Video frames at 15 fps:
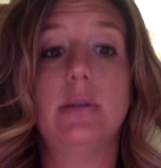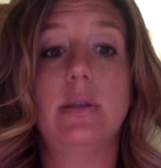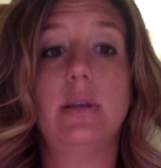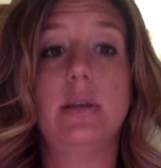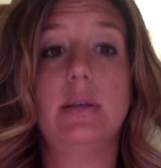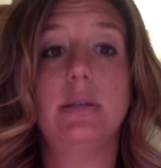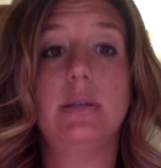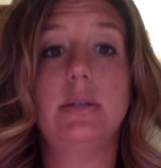
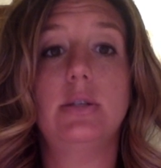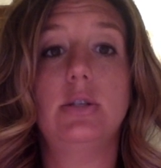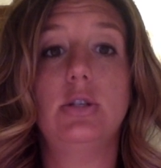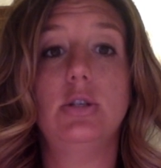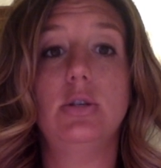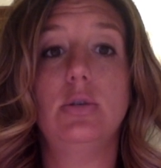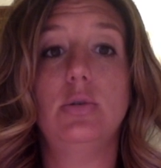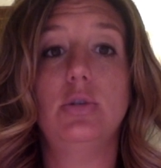
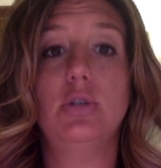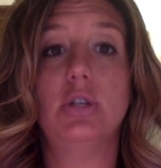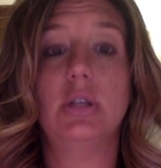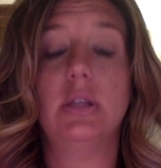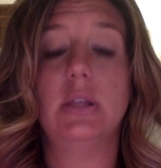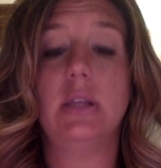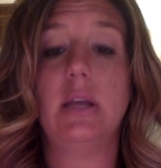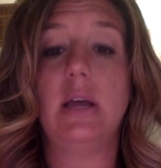
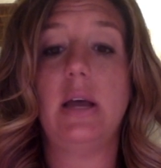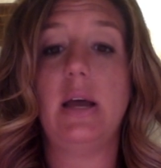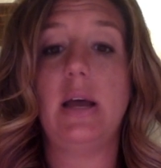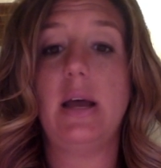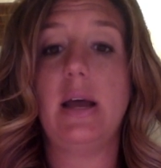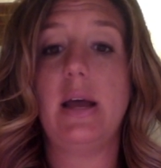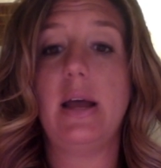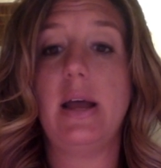
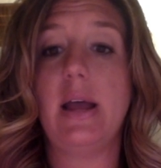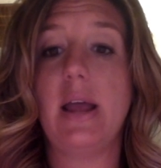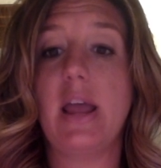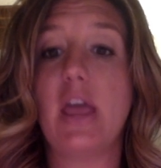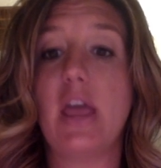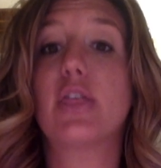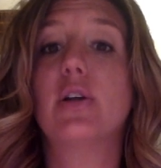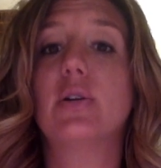
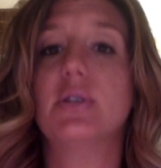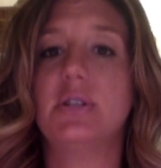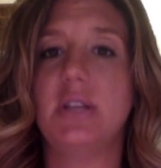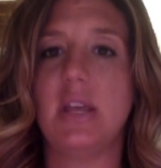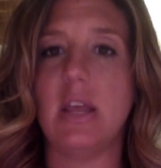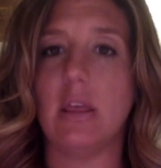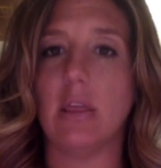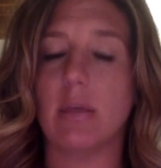
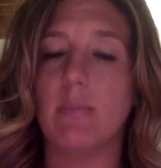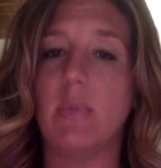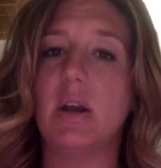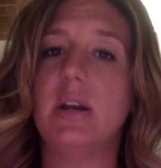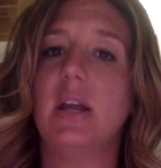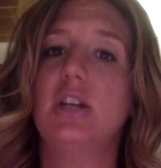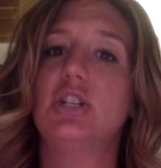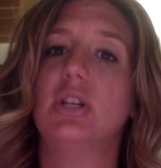13th,
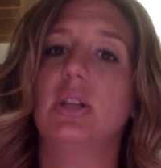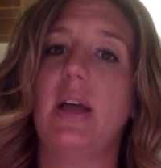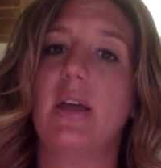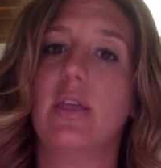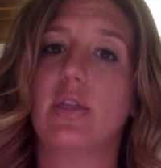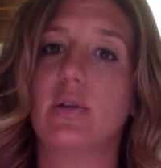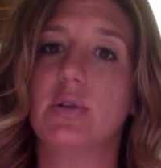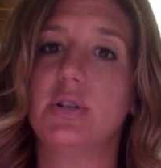Monday,
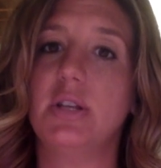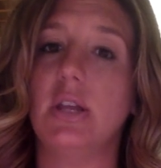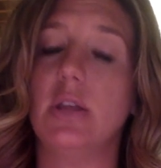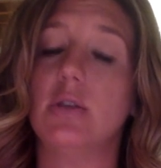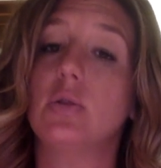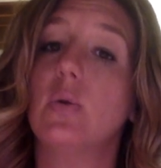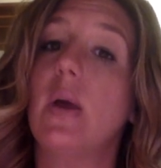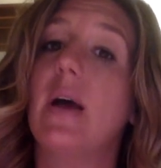July 13th.
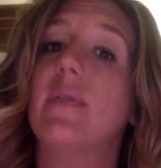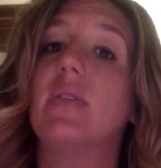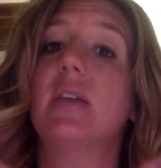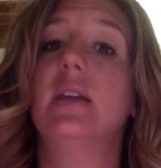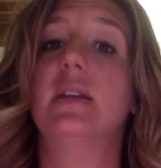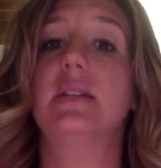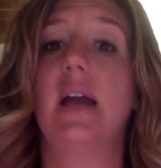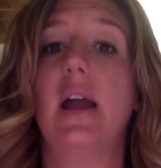So you have the
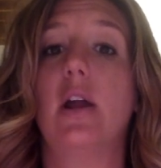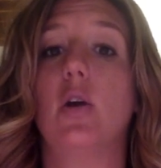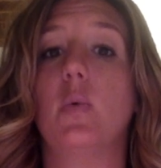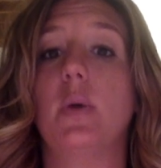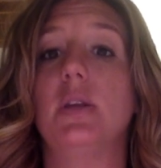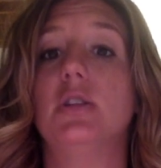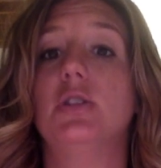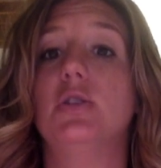entire
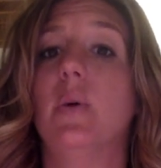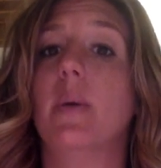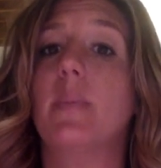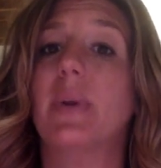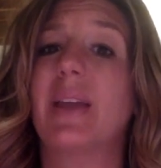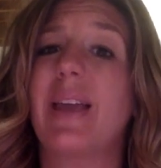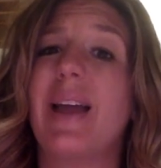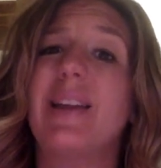week to do it.
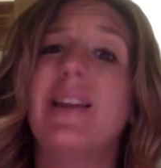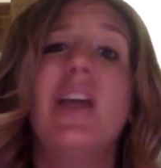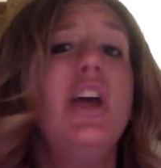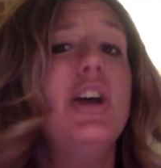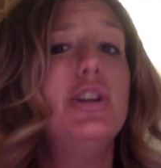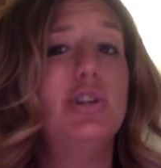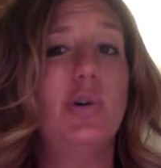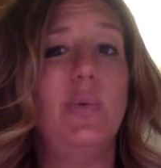But again,
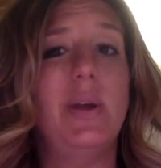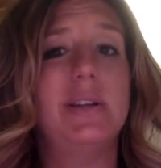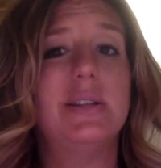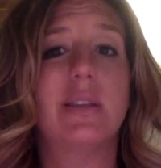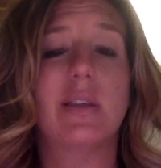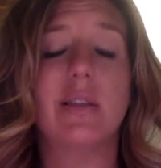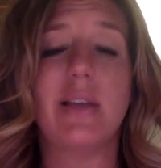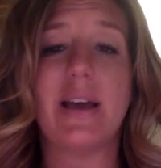don't wait
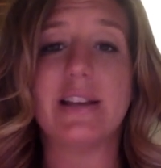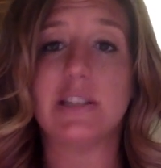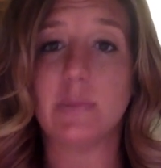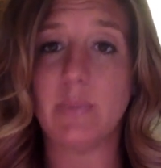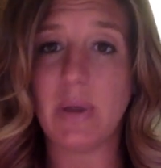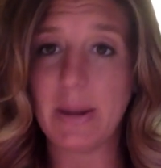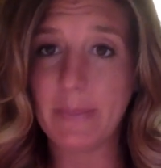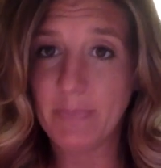till the last
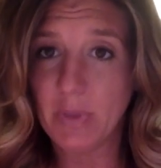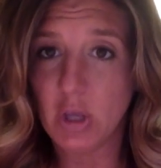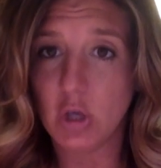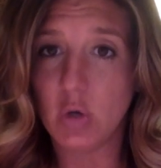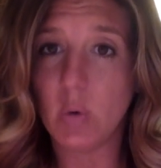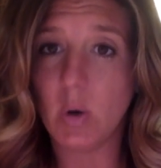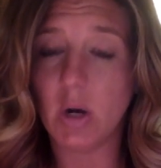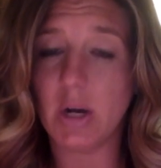minute.
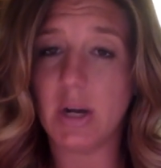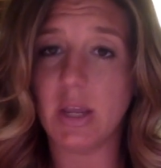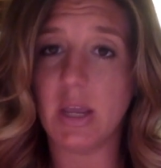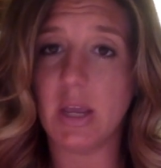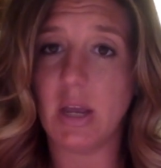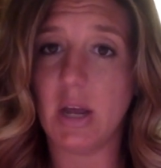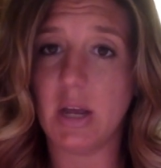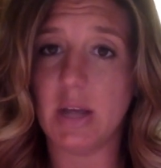You are going to
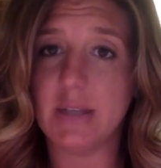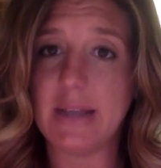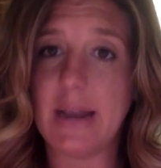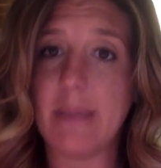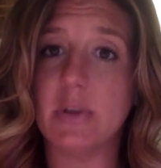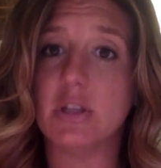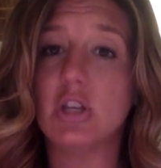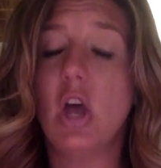get
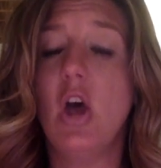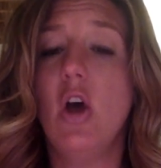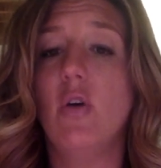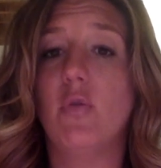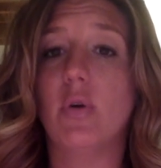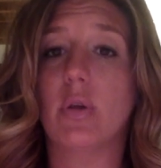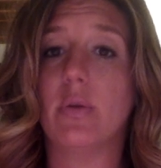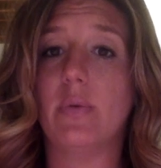assignments
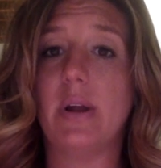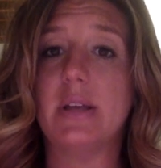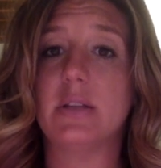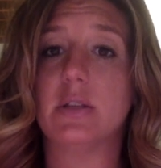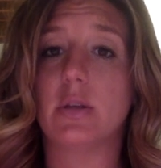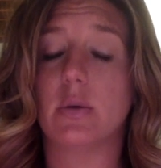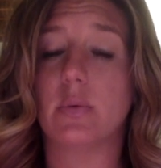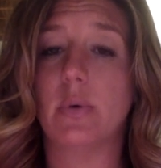for
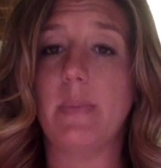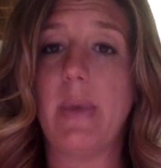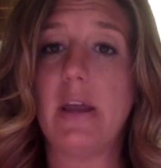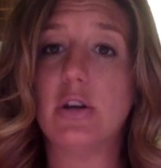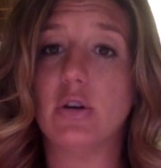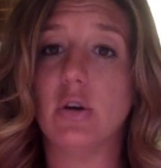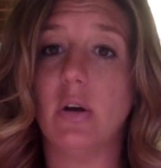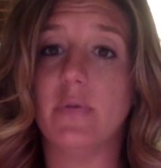the
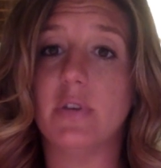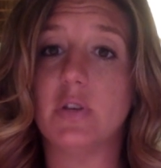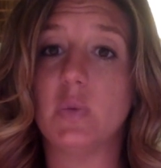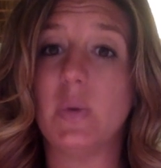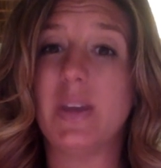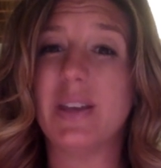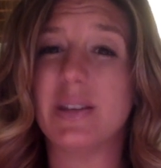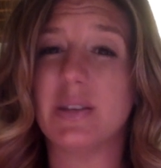remainder of this
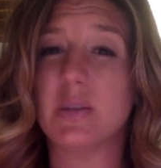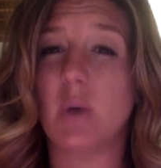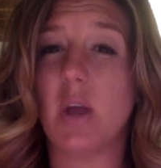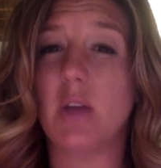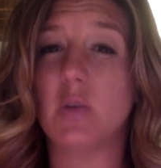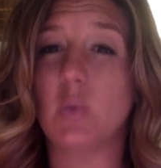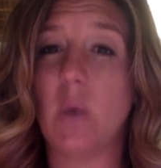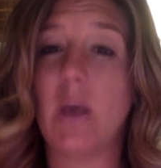week
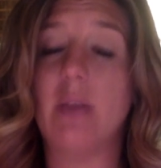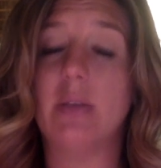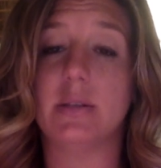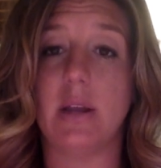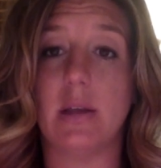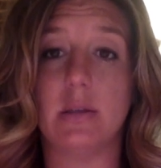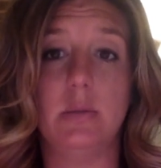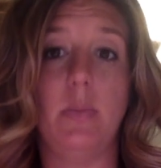as well as
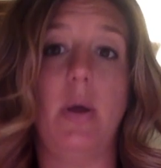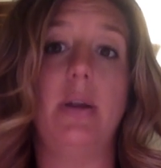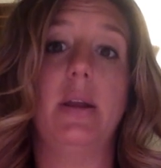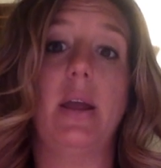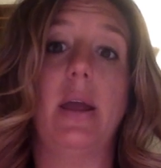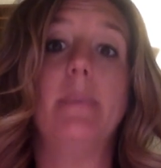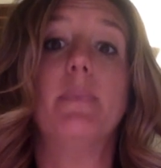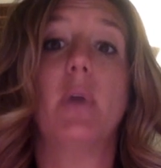next
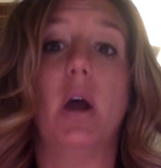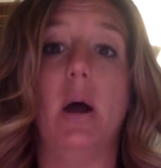Monday.